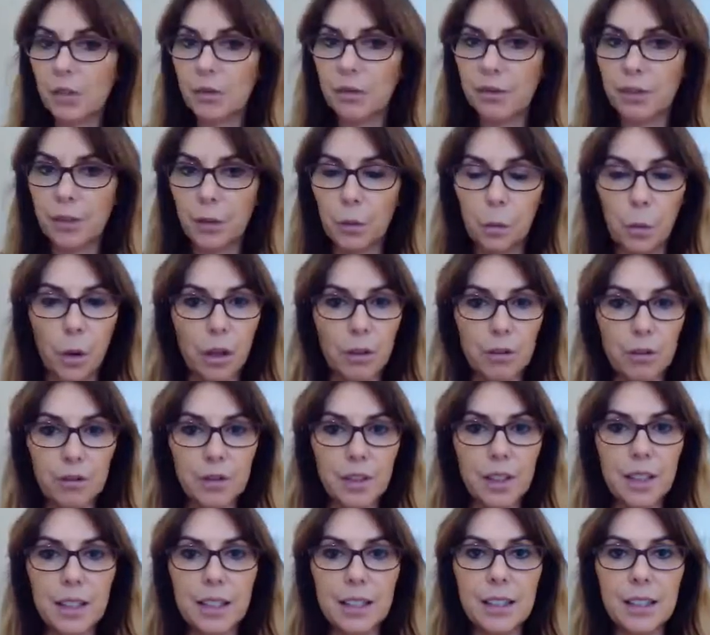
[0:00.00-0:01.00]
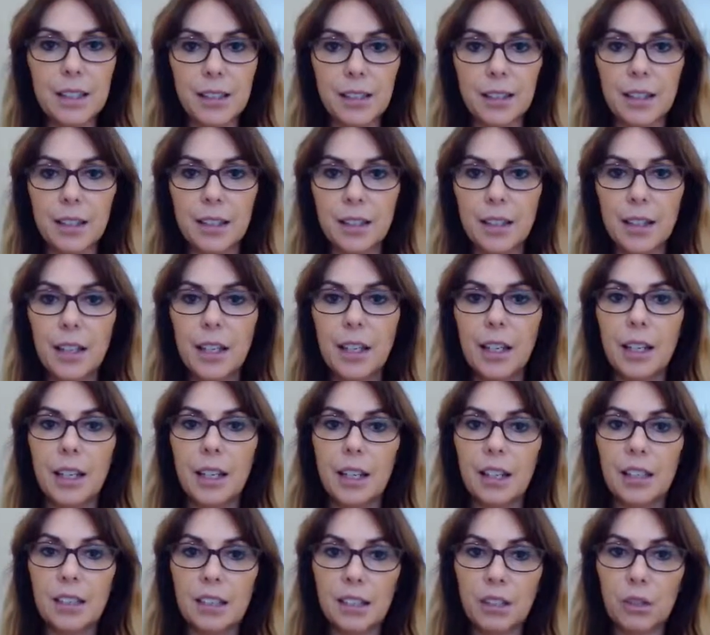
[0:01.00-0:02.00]
For what reason
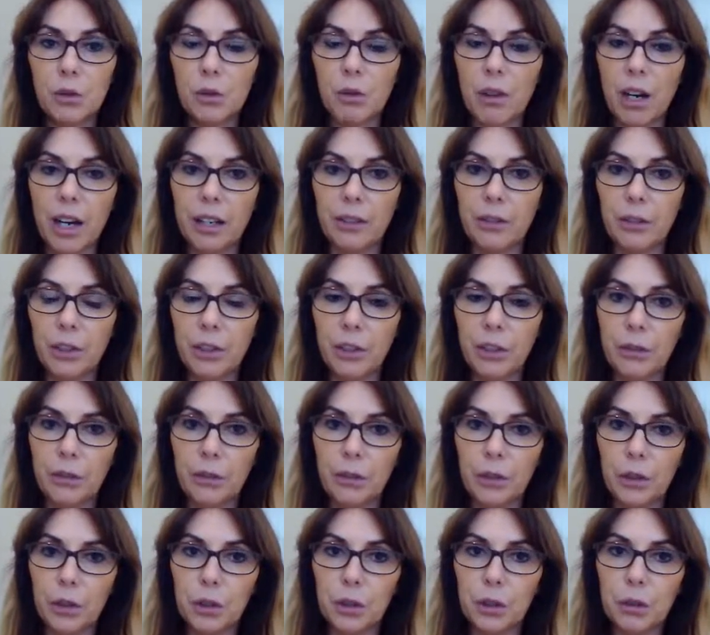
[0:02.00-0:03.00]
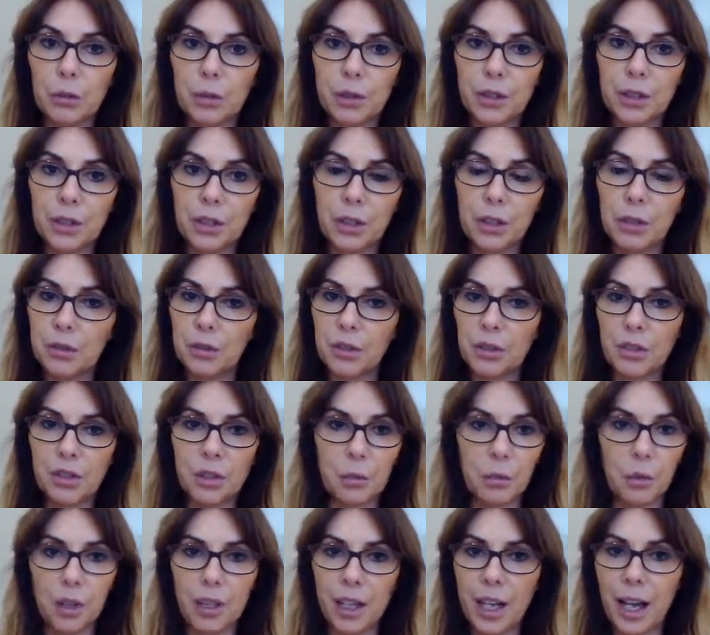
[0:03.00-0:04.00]
is it driving you forward? Who does
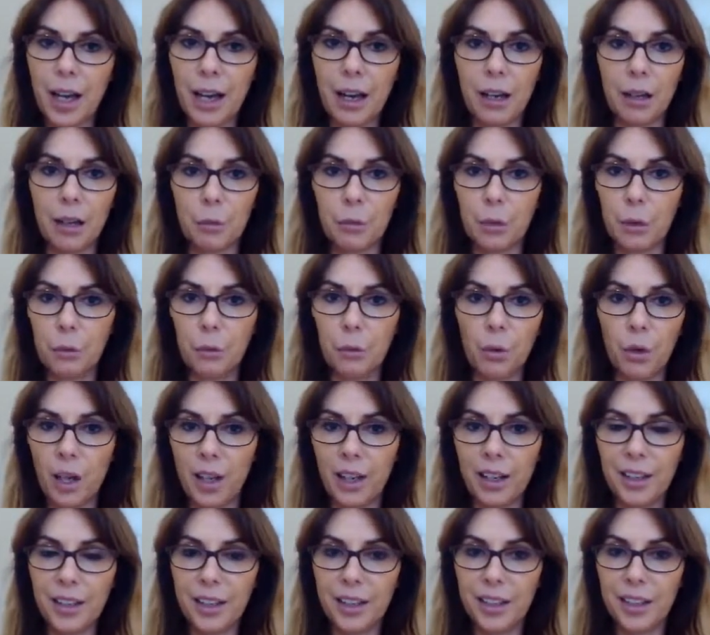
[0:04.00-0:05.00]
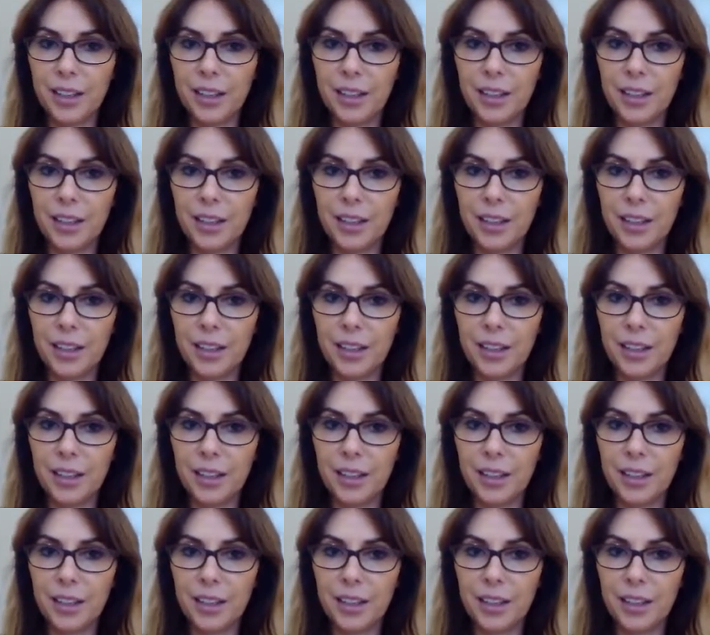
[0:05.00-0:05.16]
it want to help and why?